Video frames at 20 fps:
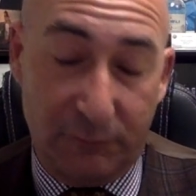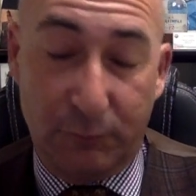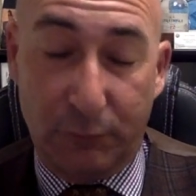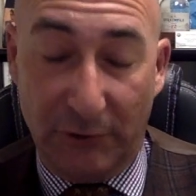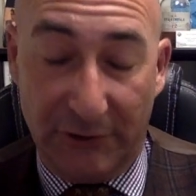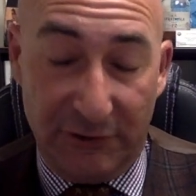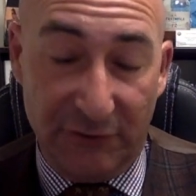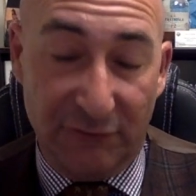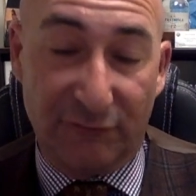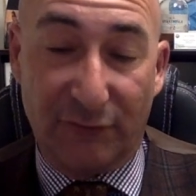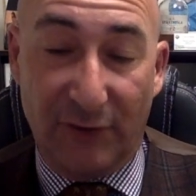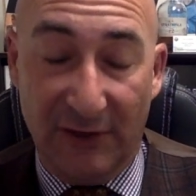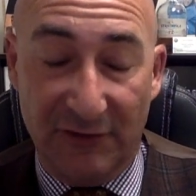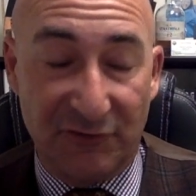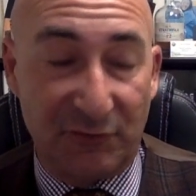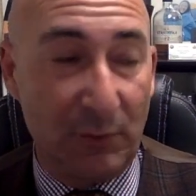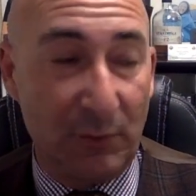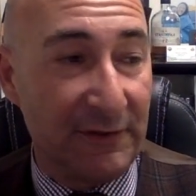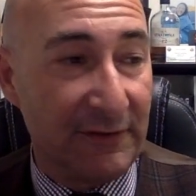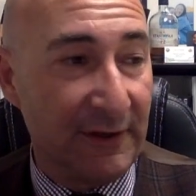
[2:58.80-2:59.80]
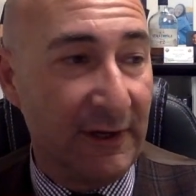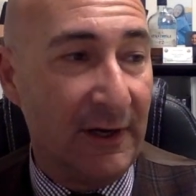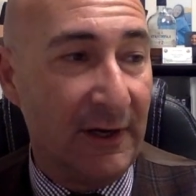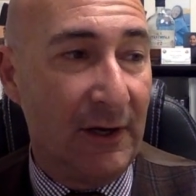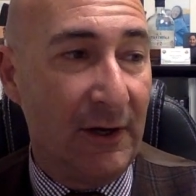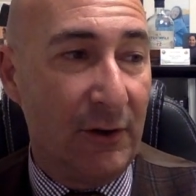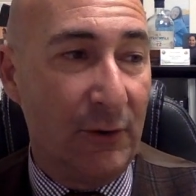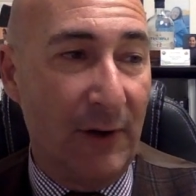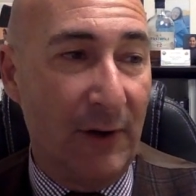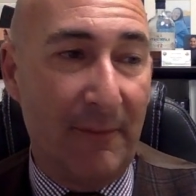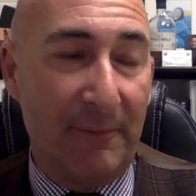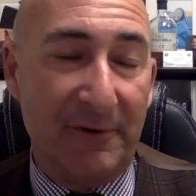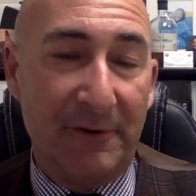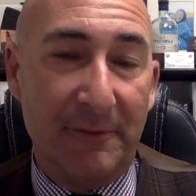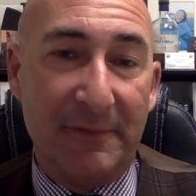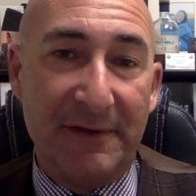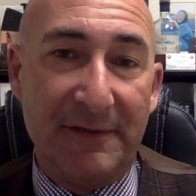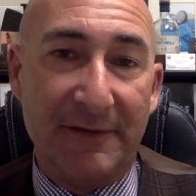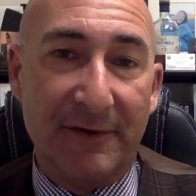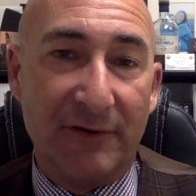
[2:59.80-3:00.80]
pretty good friends with who happened to
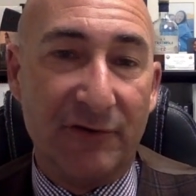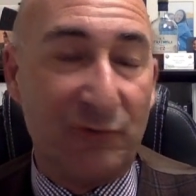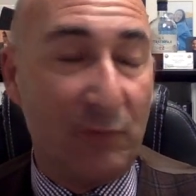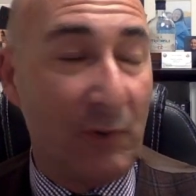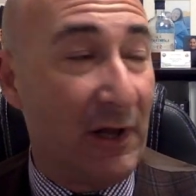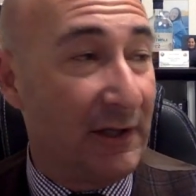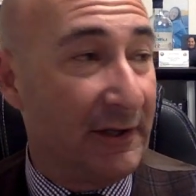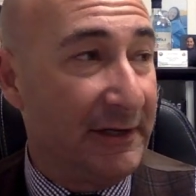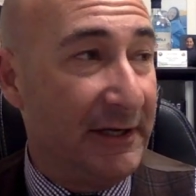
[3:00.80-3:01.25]
be there as well.